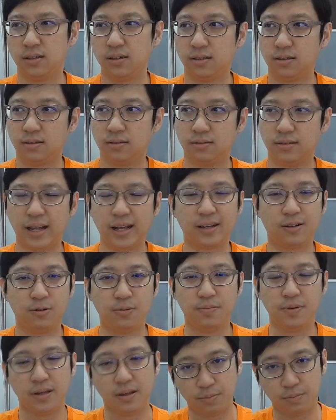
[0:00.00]
that could
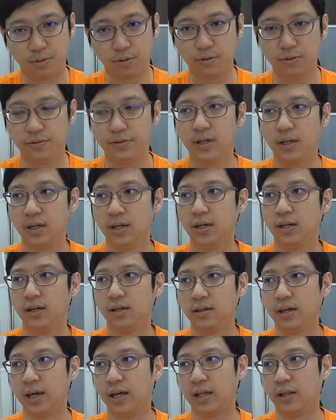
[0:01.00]
be improved.
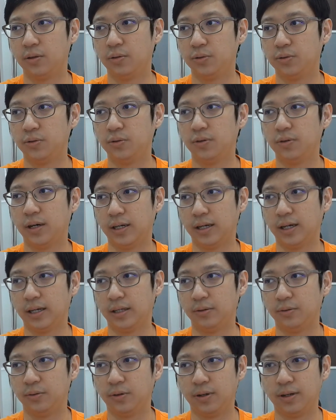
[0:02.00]
And also I
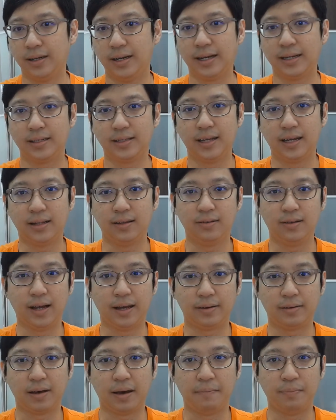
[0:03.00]
do not like that
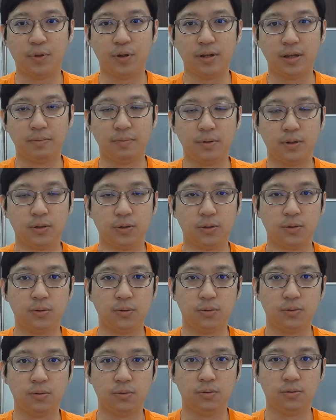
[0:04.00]
I'm not able
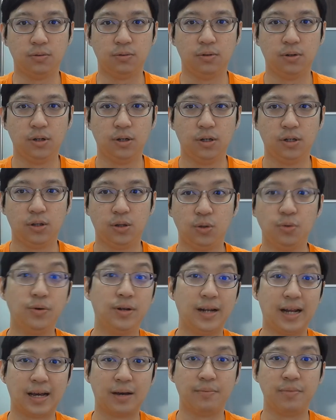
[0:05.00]
to do it
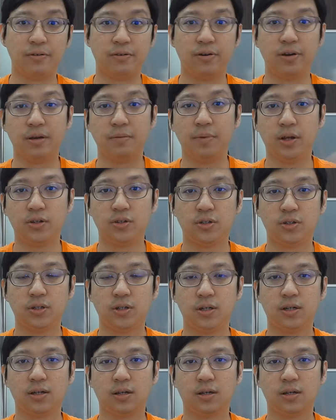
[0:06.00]
like a mirror image.